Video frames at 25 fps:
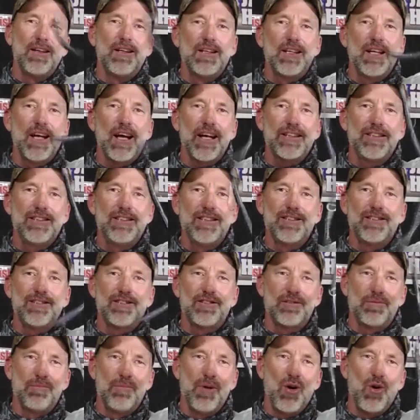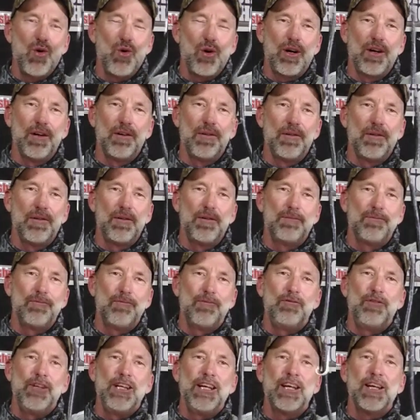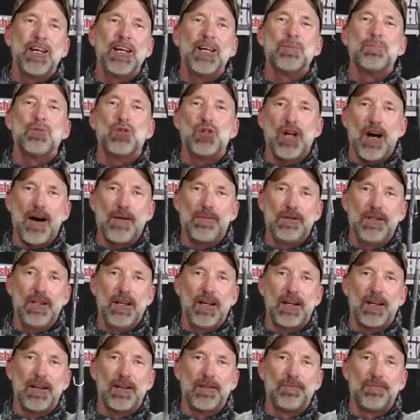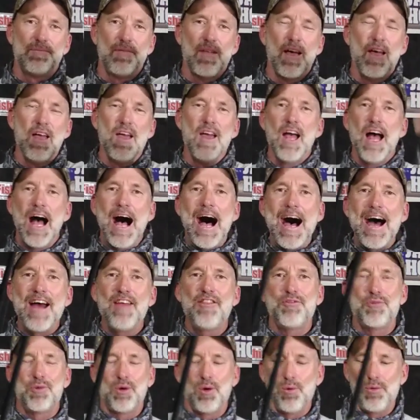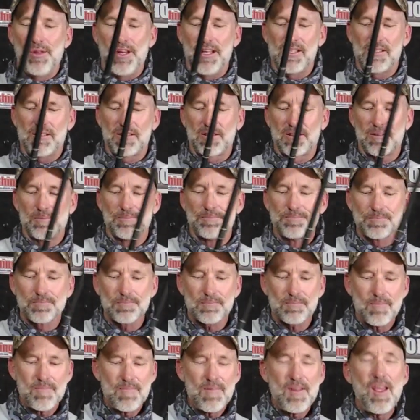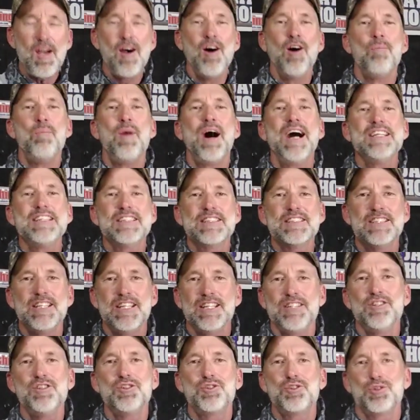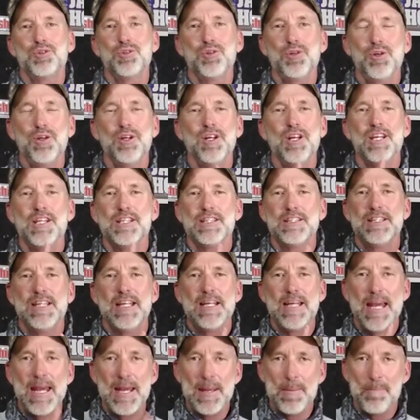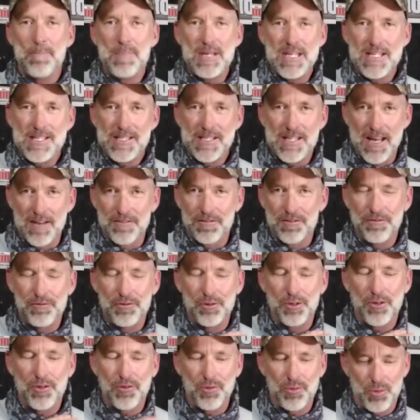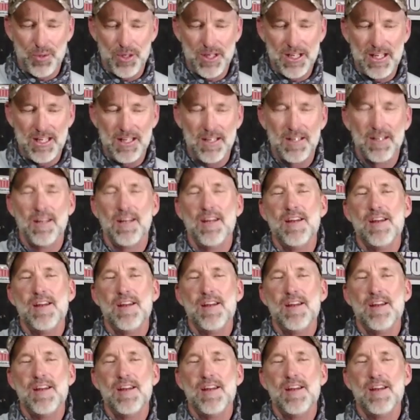Texas Smoke, V&M Chopstick. I throw this on my signature MB 7 foot 3